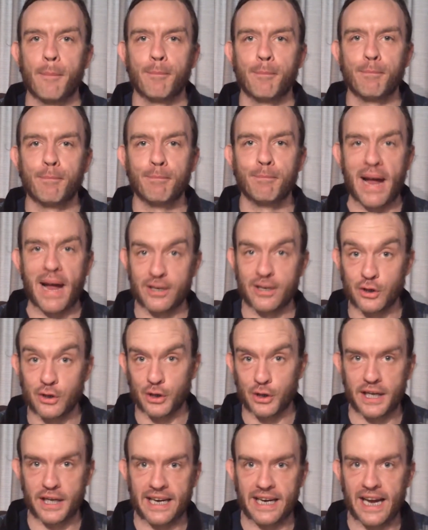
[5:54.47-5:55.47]

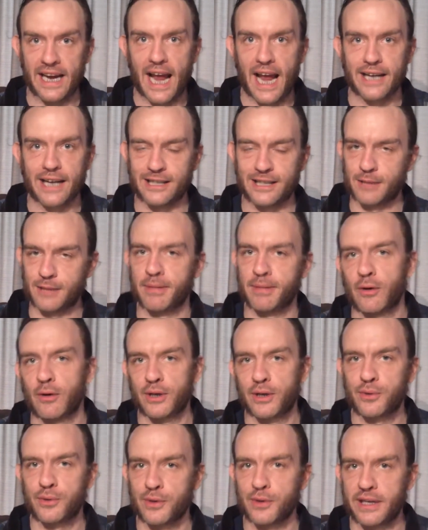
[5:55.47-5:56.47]
mentally and
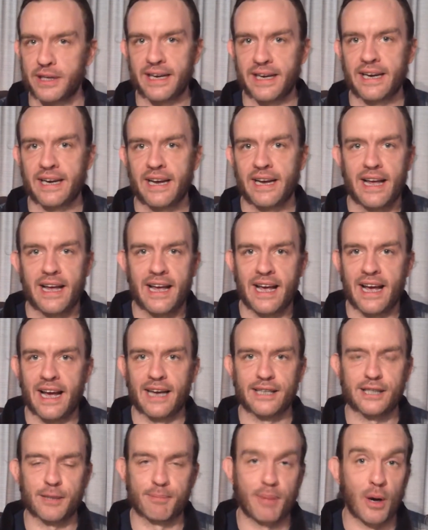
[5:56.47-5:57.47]
spiritually,
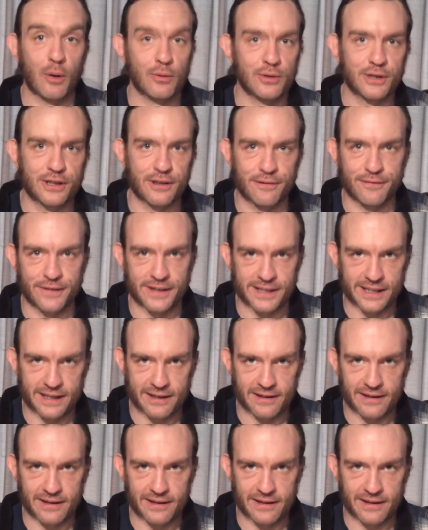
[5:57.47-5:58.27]
as opposed to physically.